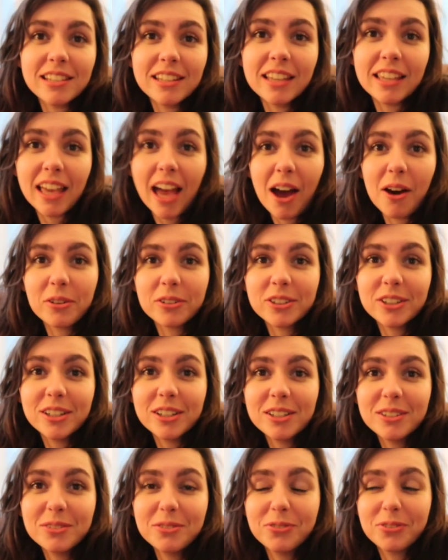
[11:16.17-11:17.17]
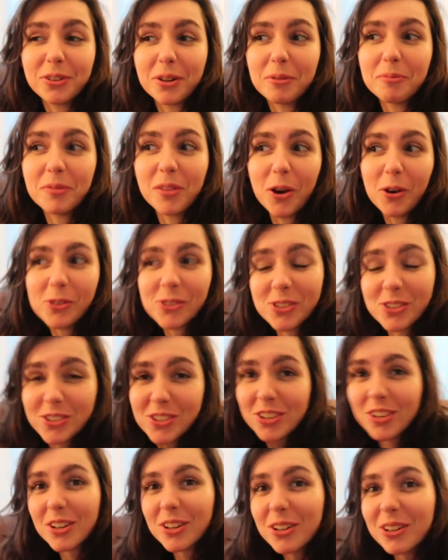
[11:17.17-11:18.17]
encountered from those
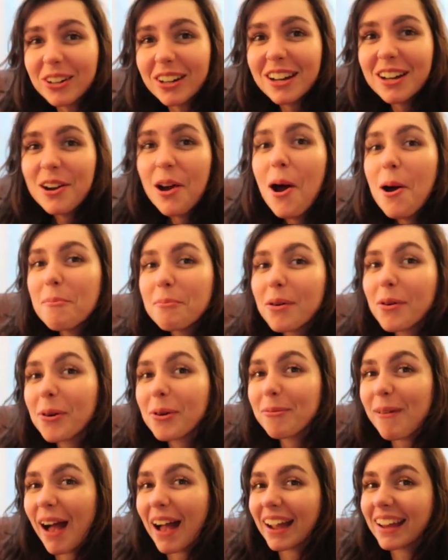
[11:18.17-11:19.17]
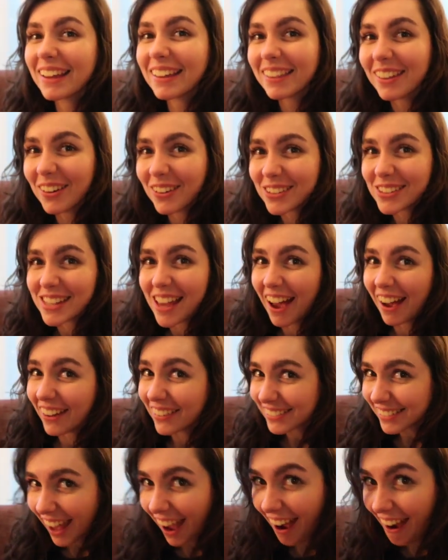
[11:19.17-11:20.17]
two, but we're back at the
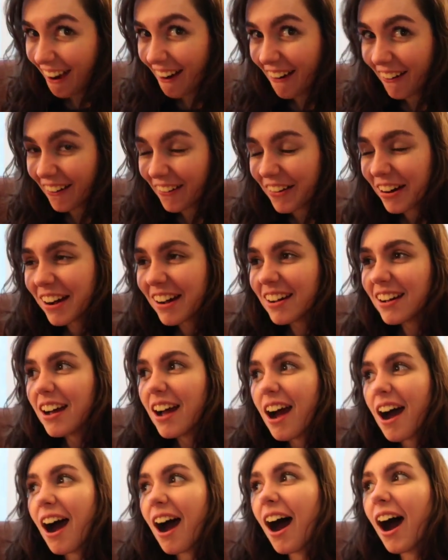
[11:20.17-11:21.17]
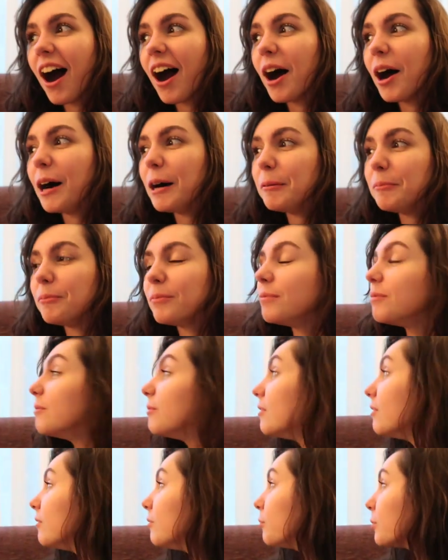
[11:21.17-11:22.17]
hotel now. Um,
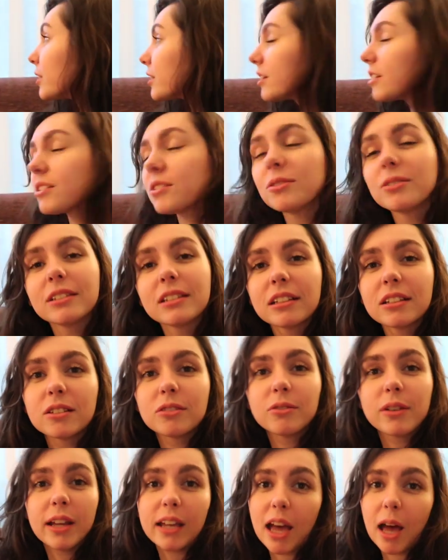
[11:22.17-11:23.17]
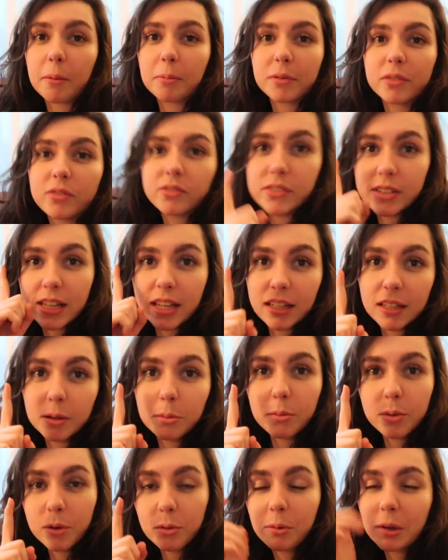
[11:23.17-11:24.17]
we're gonna do a little recap of day
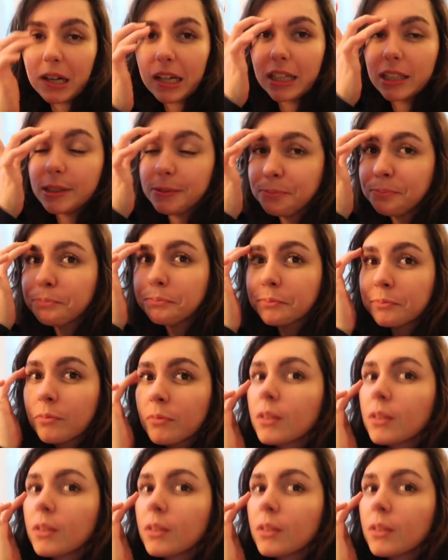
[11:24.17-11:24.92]
number one.